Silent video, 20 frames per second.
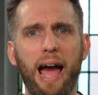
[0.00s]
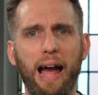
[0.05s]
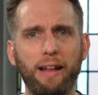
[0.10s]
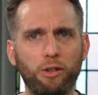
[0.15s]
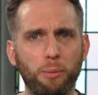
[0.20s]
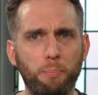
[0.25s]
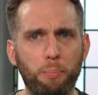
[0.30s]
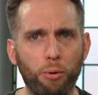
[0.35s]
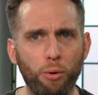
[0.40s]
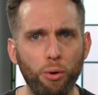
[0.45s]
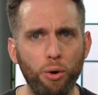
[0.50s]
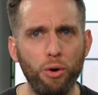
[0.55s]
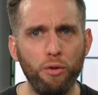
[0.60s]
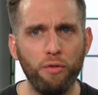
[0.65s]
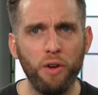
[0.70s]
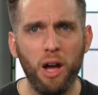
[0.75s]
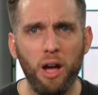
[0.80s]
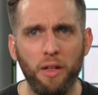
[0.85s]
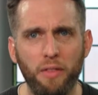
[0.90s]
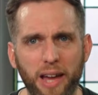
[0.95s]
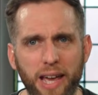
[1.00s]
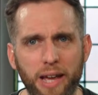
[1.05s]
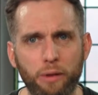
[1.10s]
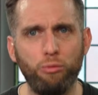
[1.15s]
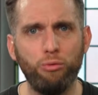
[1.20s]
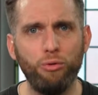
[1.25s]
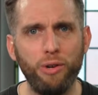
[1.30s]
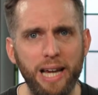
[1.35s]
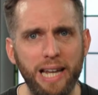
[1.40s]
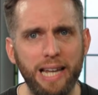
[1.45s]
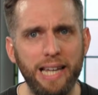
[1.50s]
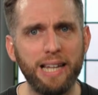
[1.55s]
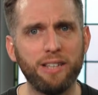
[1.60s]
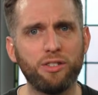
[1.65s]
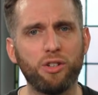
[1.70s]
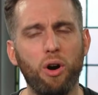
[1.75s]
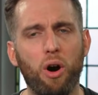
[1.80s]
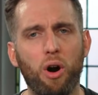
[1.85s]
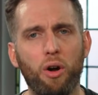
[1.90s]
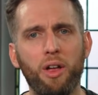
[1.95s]
and to prove that he really
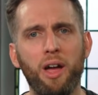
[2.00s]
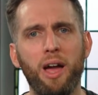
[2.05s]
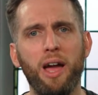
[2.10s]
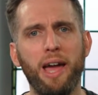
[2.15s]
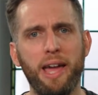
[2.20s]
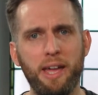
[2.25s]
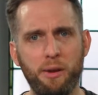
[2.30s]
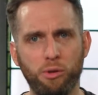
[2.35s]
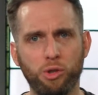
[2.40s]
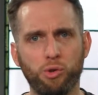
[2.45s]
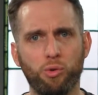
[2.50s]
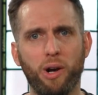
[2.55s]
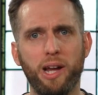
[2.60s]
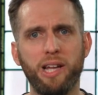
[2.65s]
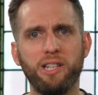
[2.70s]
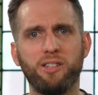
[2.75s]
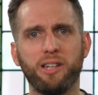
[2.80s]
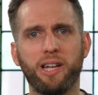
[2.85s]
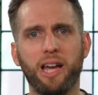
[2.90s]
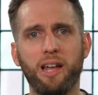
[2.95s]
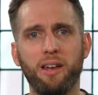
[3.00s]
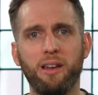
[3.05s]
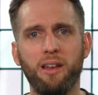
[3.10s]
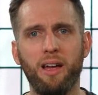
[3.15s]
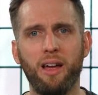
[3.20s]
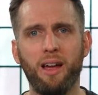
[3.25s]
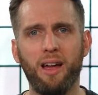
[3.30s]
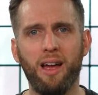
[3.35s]
is God, he was raised again.